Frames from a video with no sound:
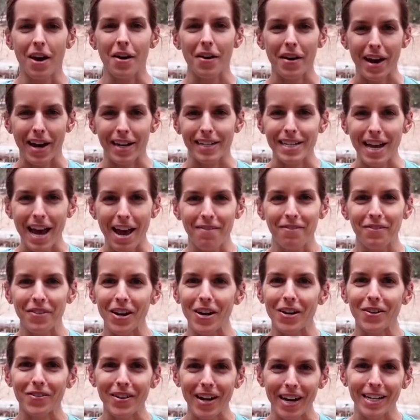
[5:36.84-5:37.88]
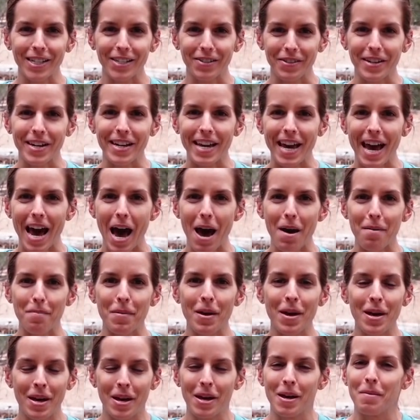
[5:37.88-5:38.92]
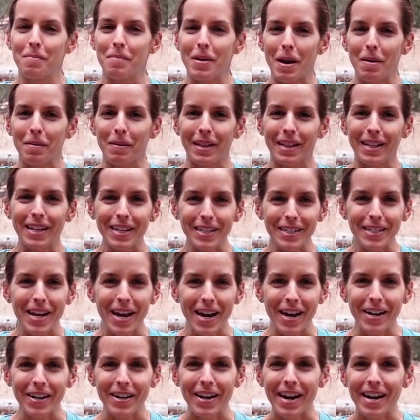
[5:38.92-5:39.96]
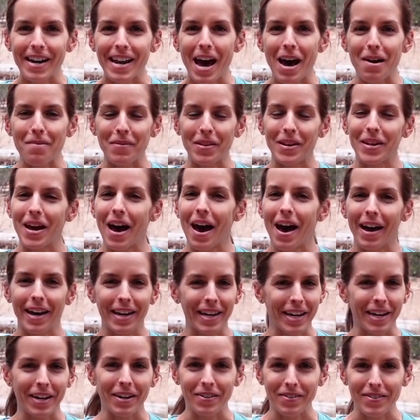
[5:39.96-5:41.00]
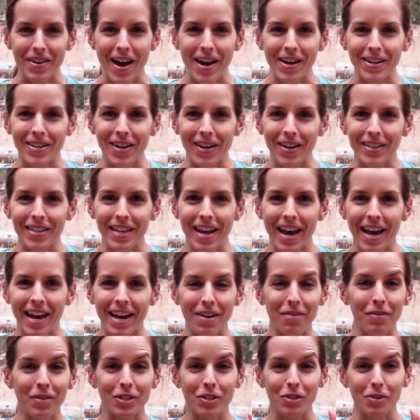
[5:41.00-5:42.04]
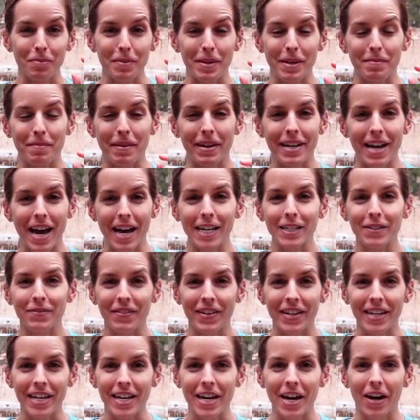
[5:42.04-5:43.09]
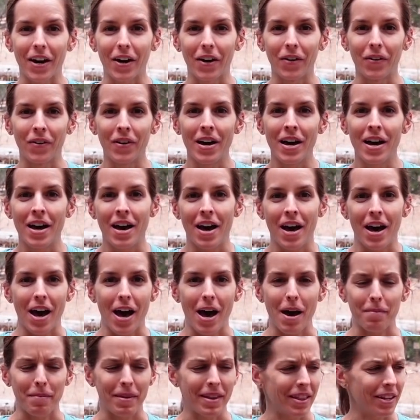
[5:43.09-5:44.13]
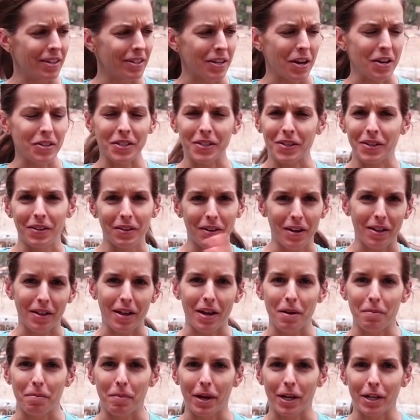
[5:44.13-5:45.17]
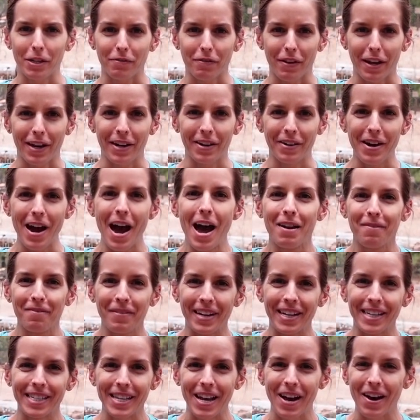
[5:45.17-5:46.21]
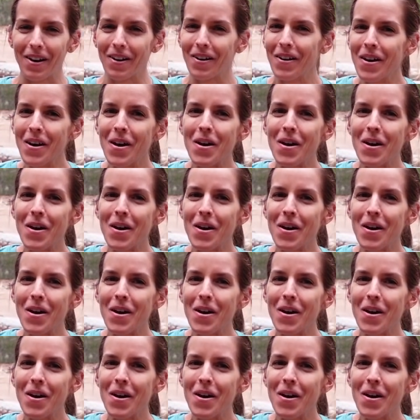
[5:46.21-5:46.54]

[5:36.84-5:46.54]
Okay, time for a race recap. But I'm a little tired right now. I've been hiking around all day, which will be in my next video. And there's also a lot of bugs flying around me, so